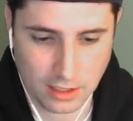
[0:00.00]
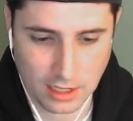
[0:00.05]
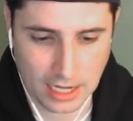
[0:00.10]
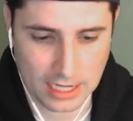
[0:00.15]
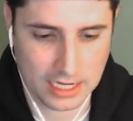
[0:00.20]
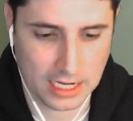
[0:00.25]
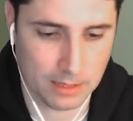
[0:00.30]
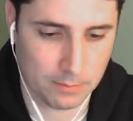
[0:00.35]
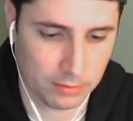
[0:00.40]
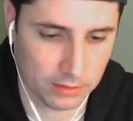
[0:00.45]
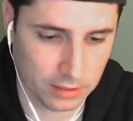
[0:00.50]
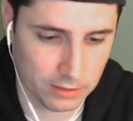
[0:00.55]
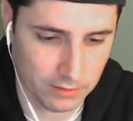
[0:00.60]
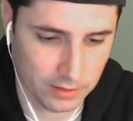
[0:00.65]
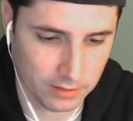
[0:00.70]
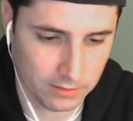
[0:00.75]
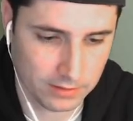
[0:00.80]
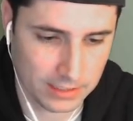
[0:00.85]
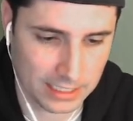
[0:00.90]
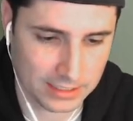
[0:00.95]
I can't believe
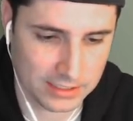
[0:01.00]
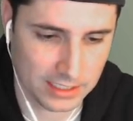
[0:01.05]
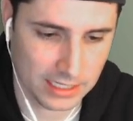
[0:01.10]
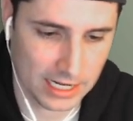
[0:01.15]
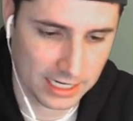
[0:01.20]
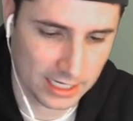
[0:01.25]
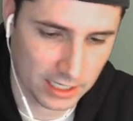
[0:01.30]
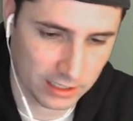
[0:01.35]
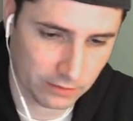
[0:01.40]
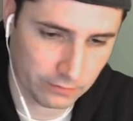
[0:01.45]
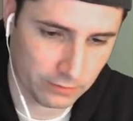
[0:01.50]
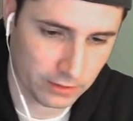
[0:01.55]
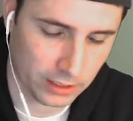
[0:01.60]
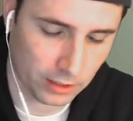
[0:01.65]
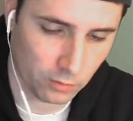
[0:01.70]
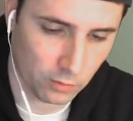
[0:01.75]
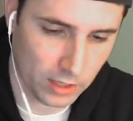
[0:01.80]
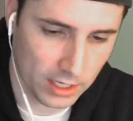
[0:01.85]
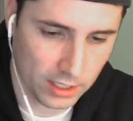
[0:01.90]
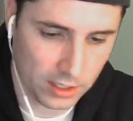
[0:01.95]
it. That's it. I got the freaking
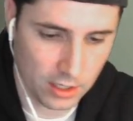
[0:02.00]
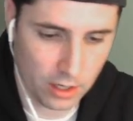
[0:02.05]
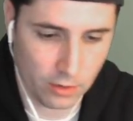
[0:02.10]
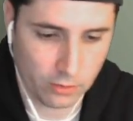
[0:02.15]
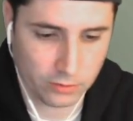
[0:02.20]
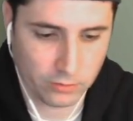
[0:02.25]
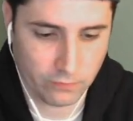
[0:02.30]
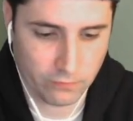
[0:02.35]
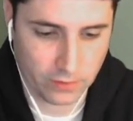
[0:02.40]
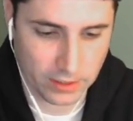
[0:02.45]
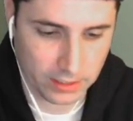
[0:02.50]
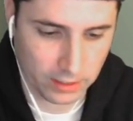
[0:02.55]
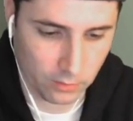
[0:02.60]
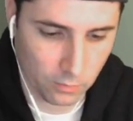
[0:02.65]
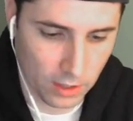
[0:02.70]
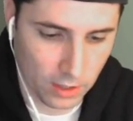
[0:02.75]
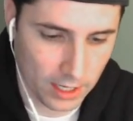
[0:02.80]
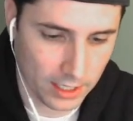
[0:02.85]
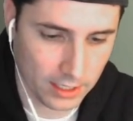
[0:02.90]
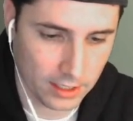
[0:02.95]
win. No freaking
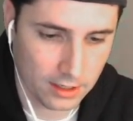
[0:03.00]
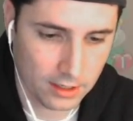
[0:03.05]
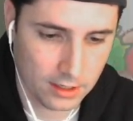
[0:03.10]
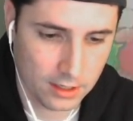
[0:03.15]
way.